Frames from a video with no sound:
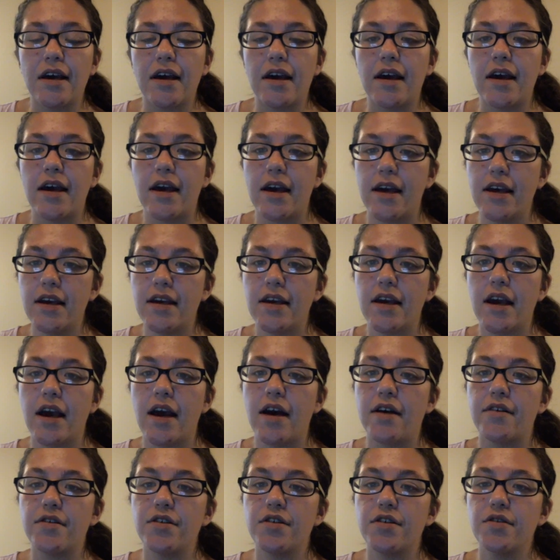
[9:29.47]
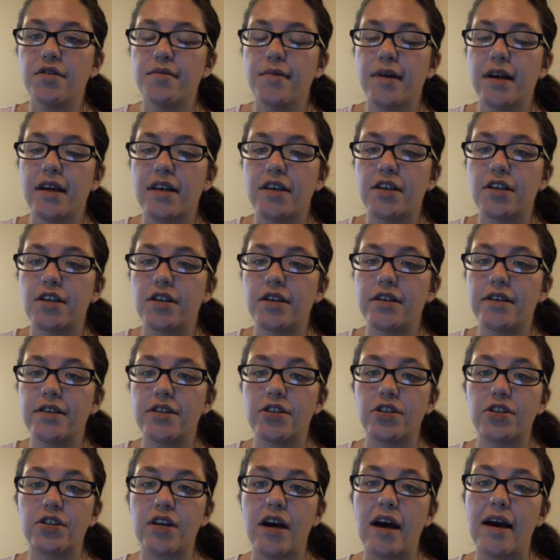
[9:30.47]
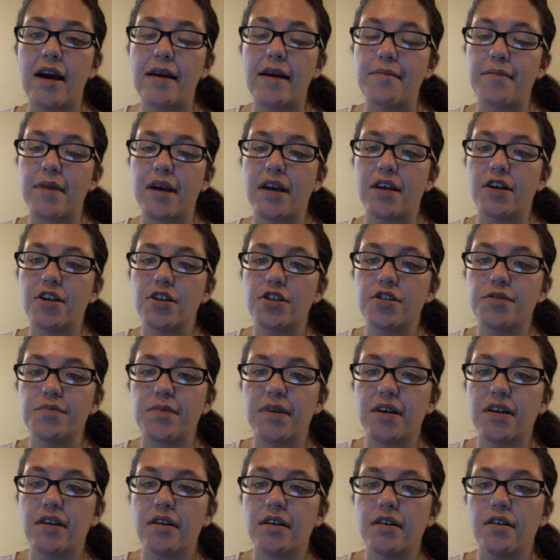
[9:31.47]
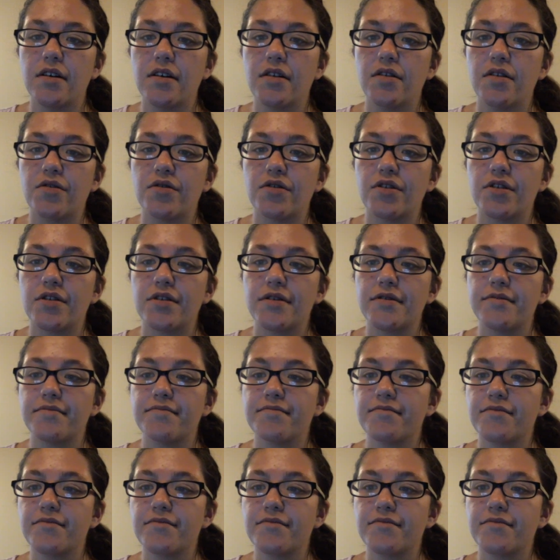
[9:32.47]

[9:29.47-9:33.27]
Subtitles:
hey, how do you manage time management or